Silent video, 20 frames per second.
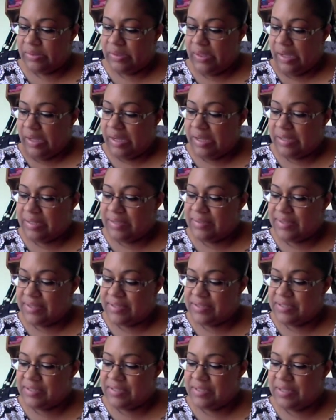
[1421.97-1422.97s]
Yeah,
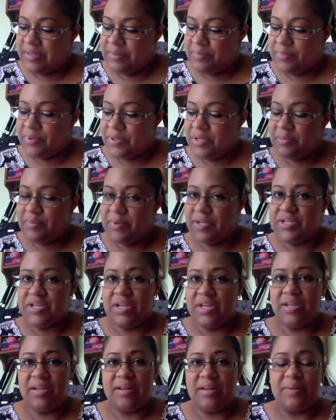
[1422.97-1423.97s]
that's pretty much
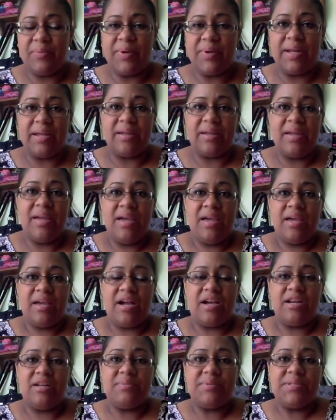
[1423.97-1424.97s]
it. And when I
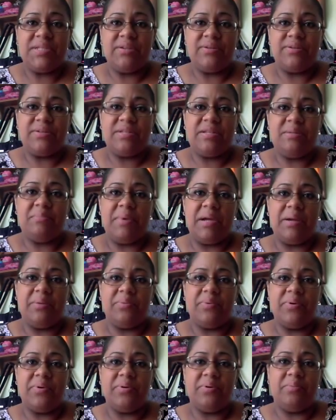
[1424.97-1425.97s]
got upstairs to my
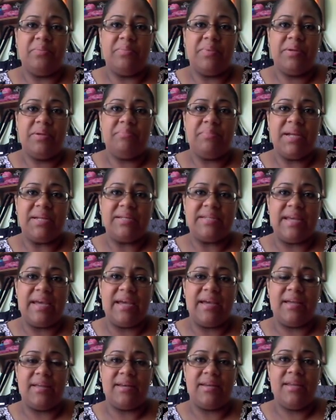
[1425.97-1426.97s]
room, my
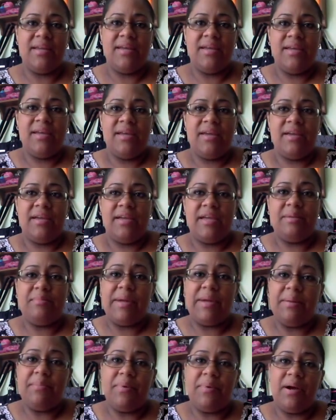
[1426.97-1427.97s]
dad and
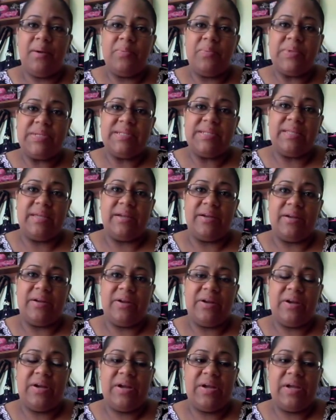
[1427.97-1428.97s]
my mom was
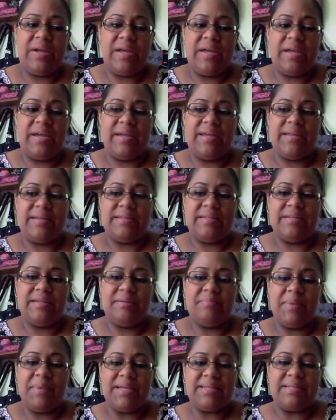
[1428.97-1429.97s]
there, and
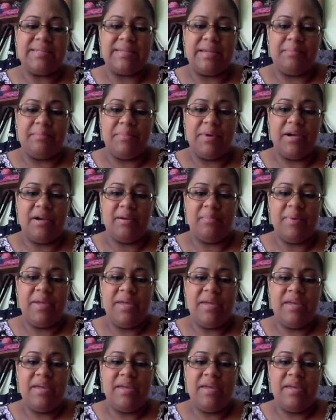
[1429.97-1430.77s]
my stepmom